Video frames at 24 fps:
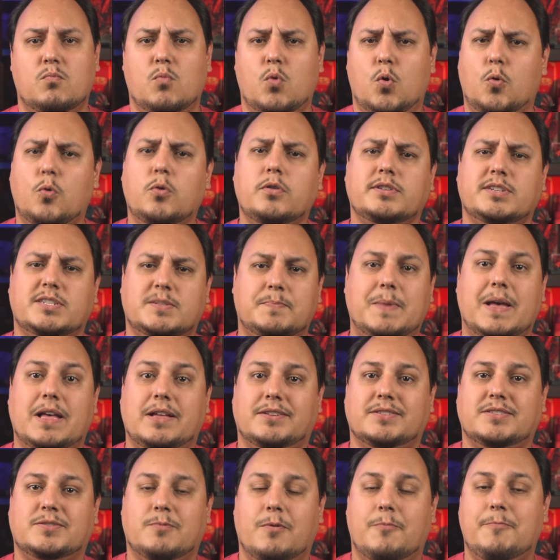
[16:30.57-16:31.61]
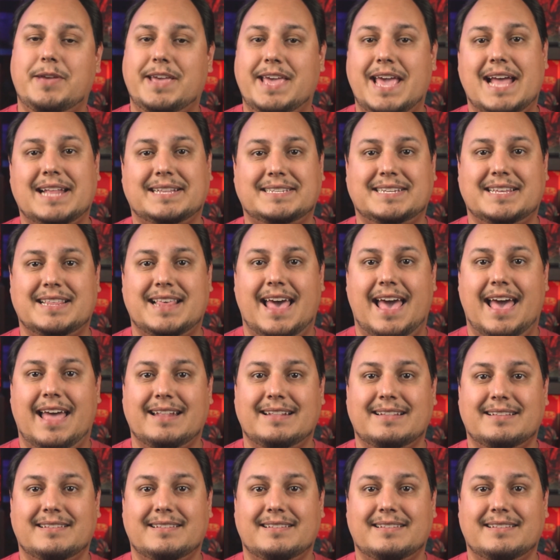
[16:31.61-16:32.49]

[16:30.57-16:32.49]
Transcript: or spells when we get to that.